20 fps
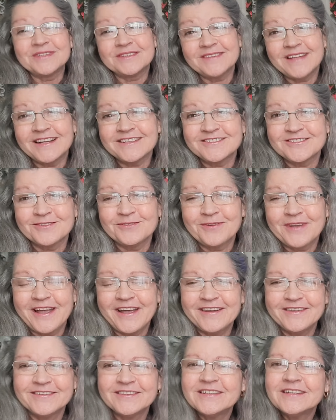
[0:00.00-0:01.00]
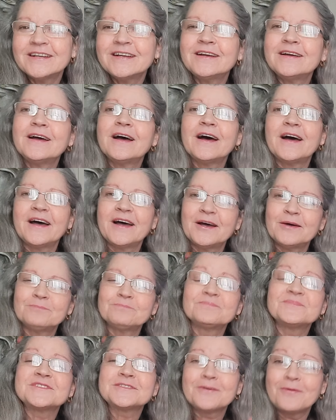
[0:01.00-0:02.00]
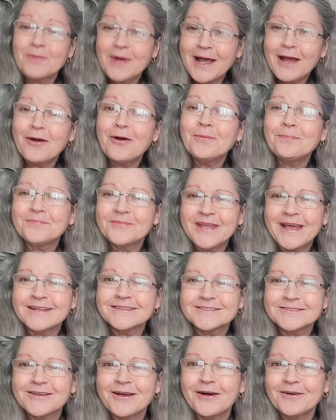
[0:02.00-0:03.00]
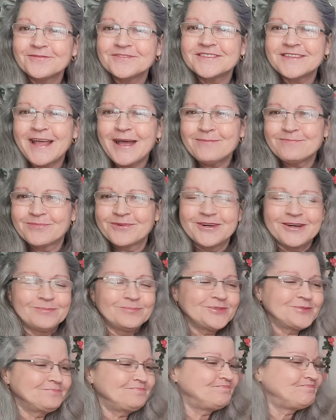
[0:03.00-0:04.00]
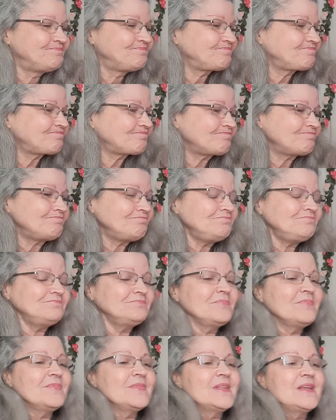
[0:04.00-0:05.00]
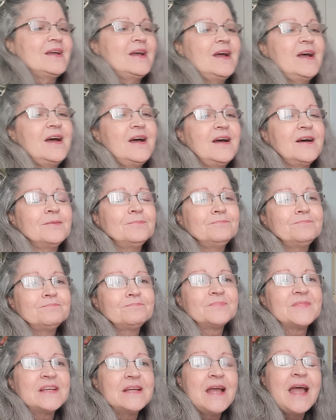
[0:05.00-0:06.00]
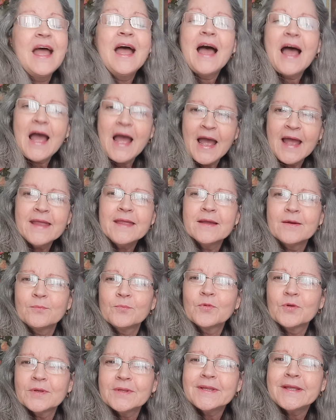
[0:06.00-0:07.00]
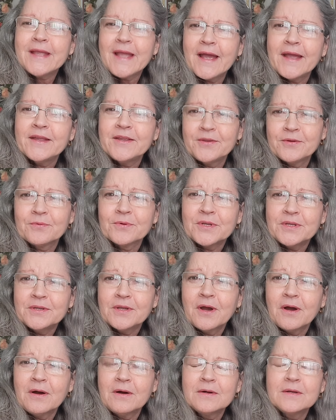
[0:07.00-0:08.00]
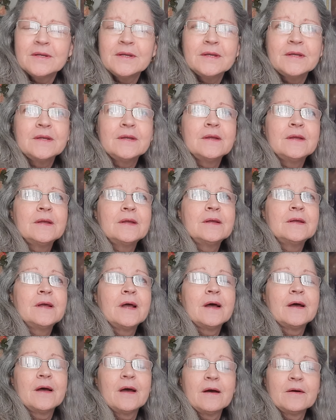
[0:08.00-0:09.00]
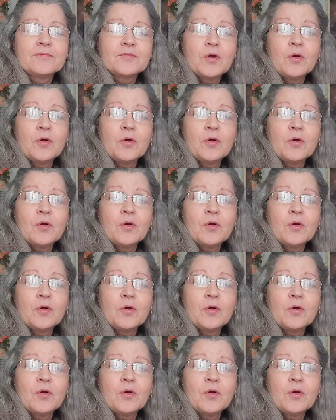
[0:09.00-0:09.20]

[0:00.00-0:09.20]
but that's okay. Um, so I hope that solves that problem. Um, I am really angry, y'all. Of